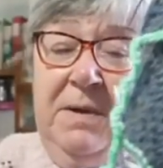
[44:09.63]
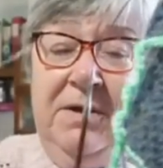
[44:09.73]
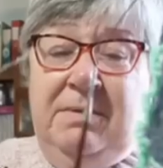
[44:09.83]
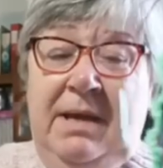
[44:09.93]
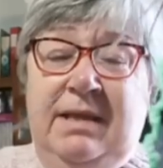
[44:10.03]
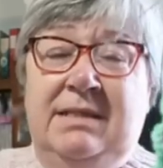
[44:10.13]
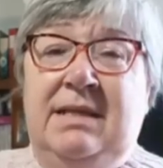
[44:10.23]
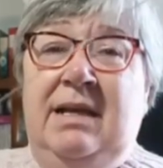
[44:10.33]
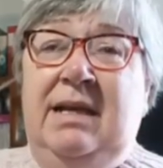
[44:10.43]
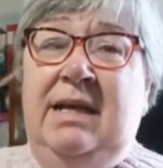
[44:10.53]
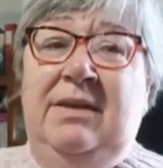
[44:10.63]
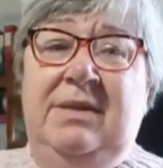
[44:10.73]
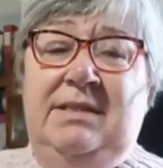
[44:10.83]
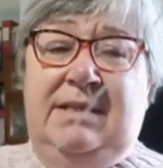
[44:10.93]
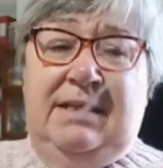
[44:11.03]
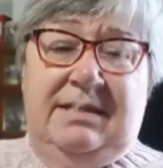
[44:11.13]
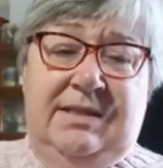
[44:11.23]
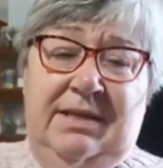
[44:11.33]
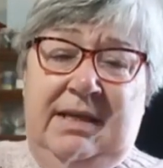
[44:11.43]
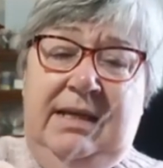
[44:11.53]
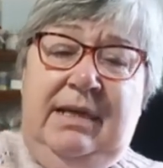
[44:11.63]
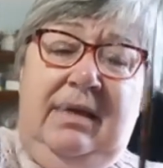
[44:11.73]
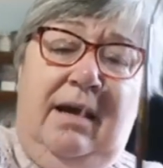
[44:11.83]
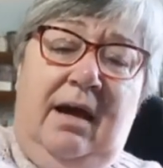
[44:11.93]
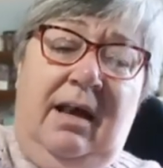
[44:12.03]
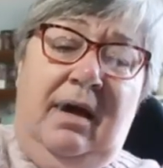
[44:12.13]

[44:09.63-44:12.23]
spoken about this earlier. This is the